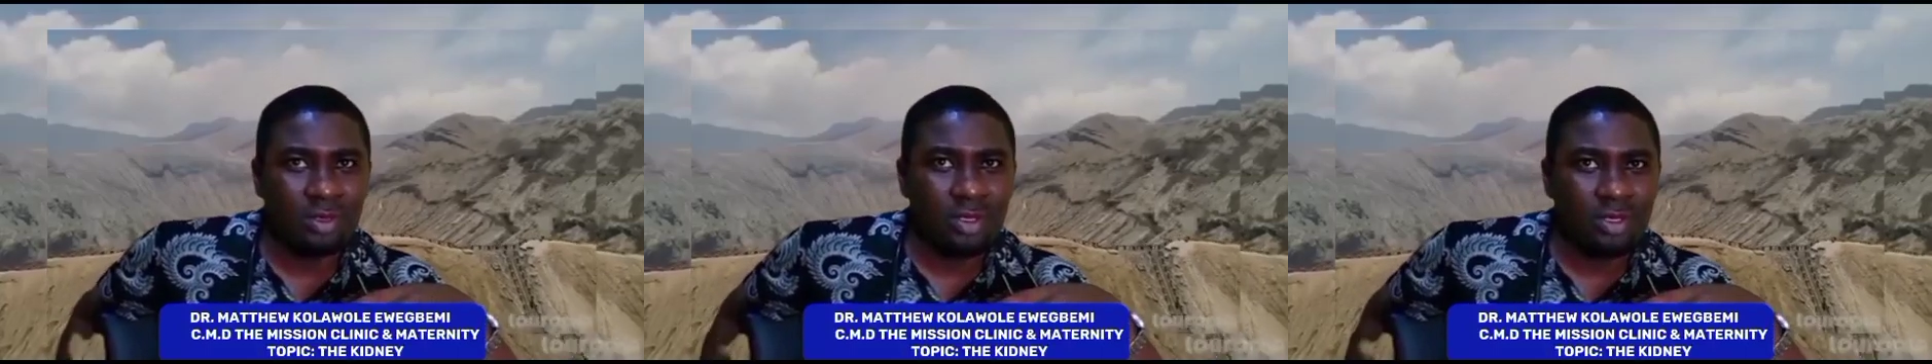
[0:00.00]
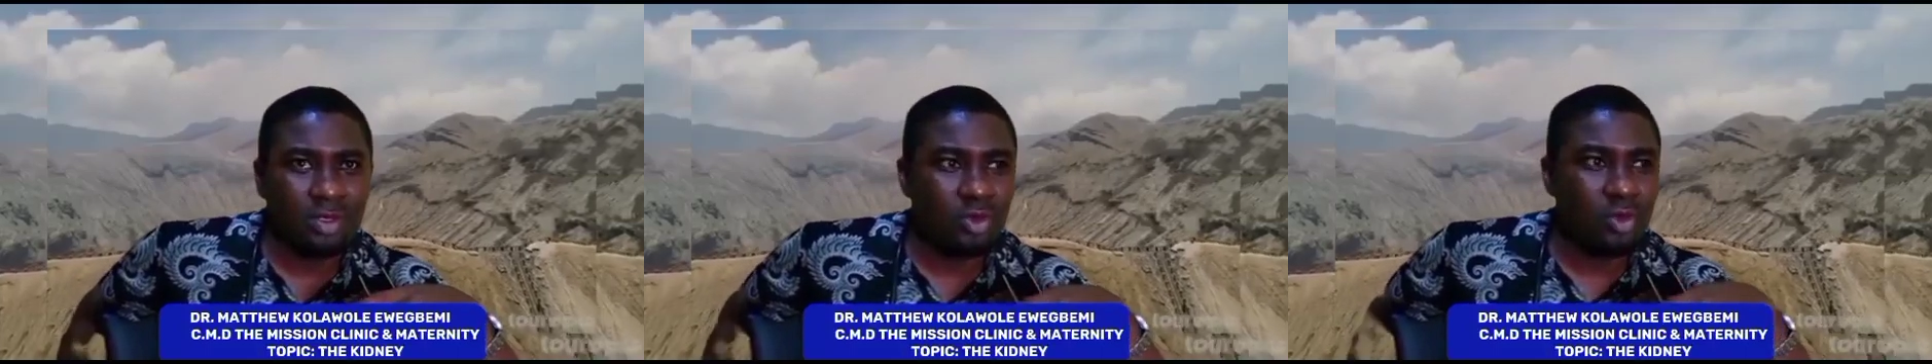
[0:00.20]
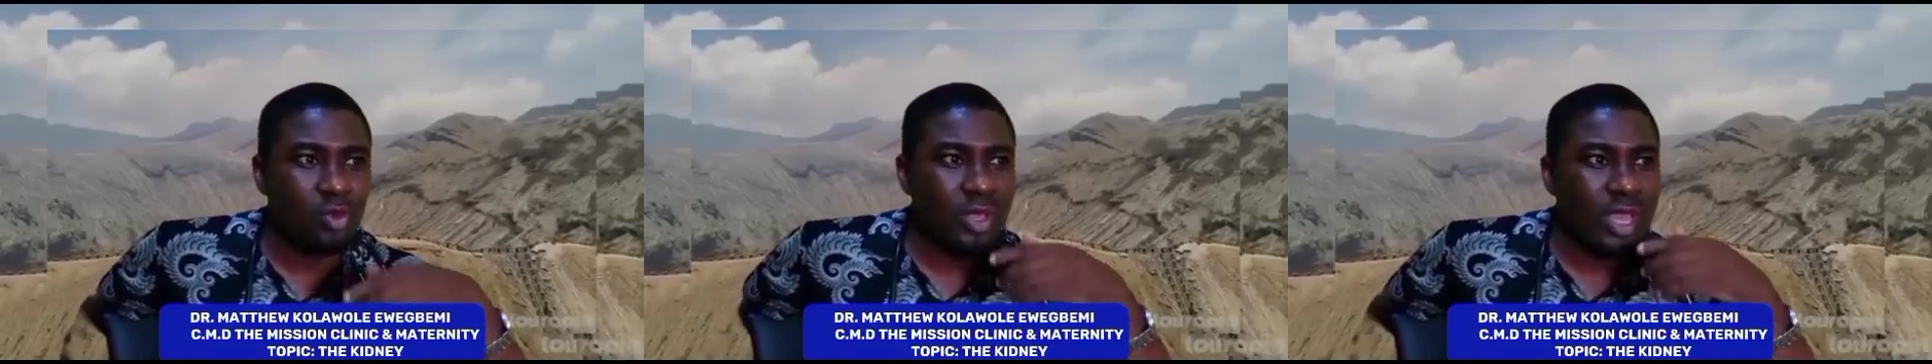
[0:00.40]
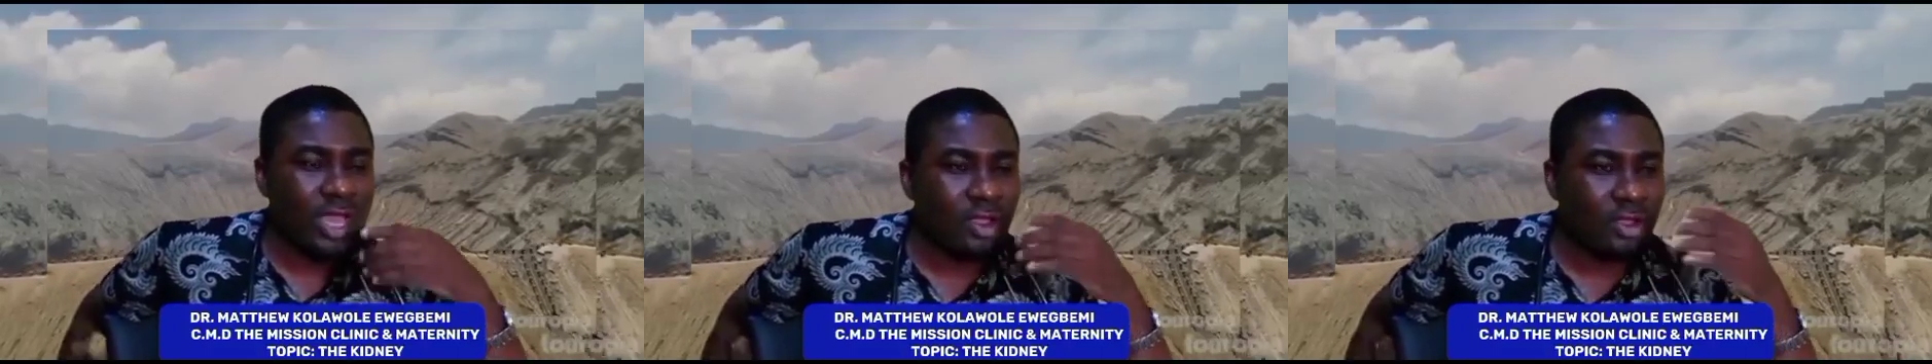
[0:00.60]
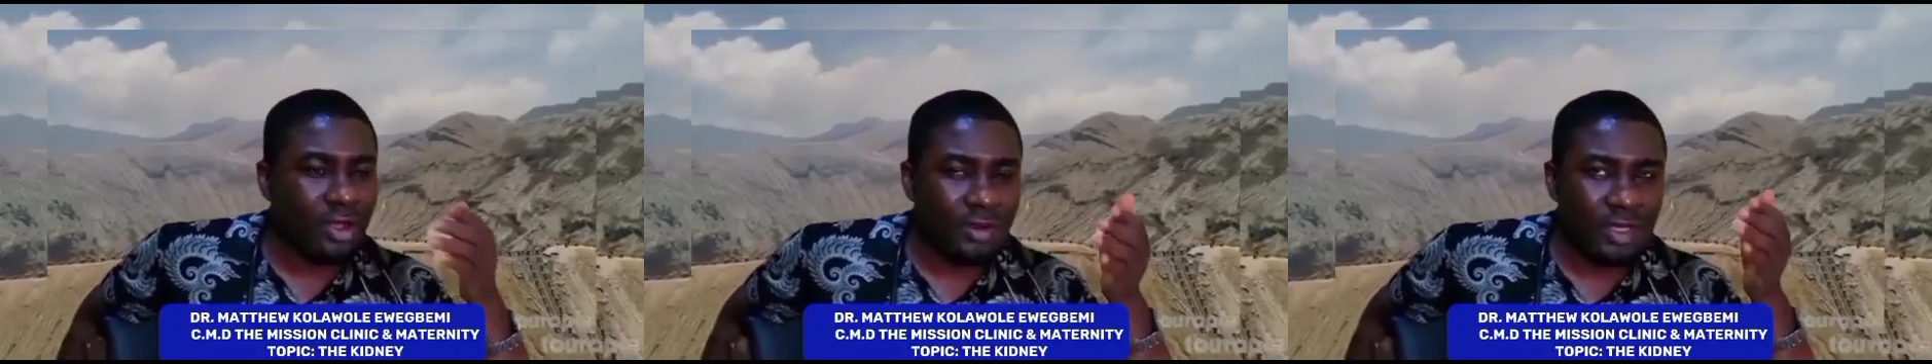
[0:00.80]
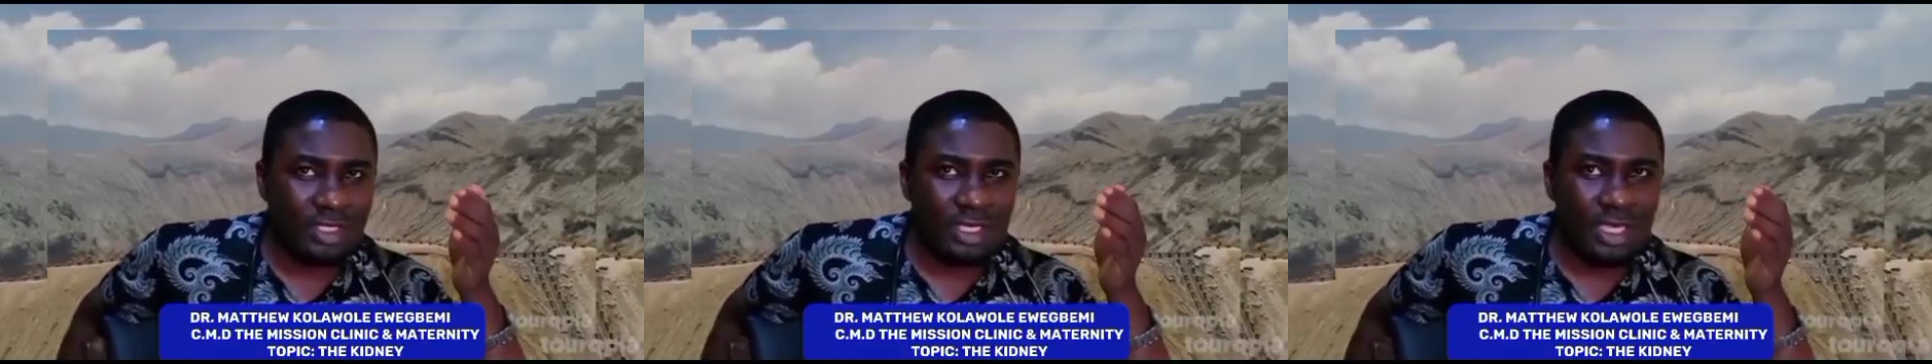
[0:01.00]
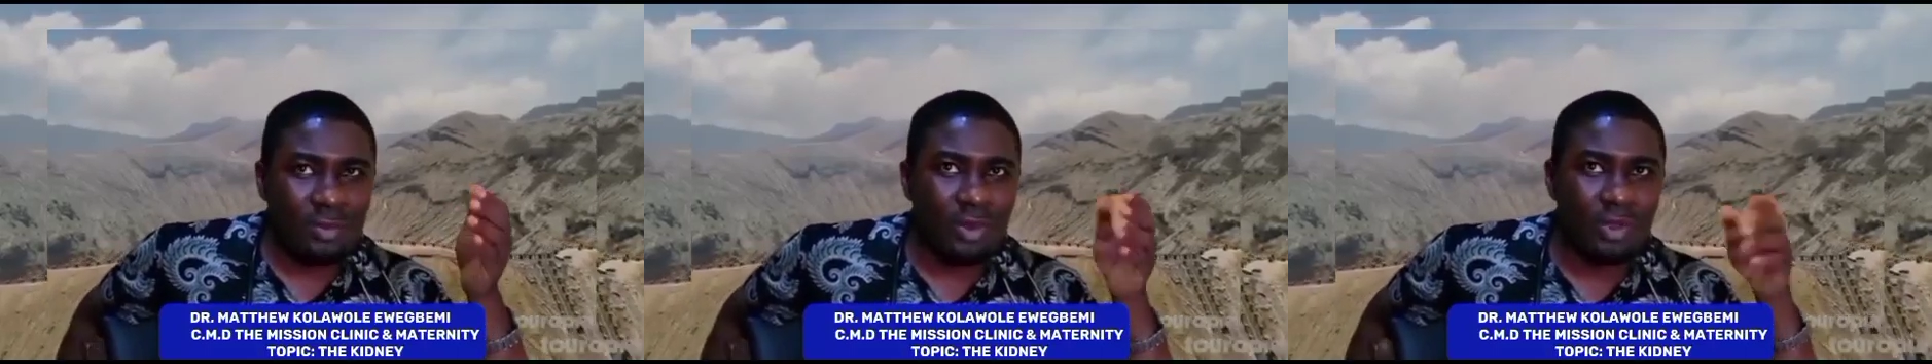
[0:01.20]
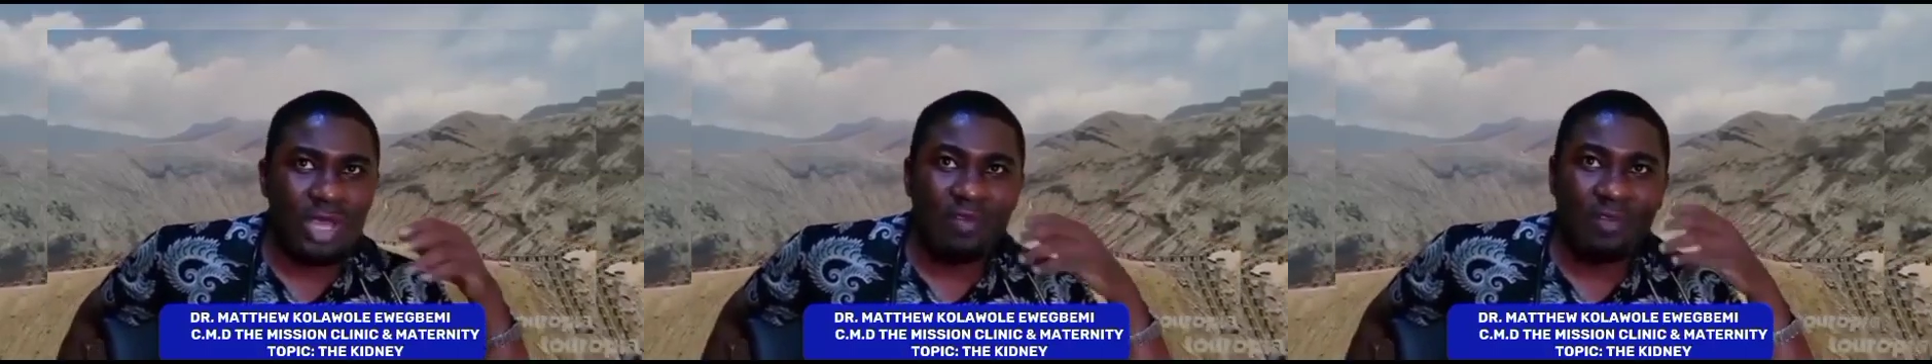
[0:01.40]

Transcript: So we encourage them, when you have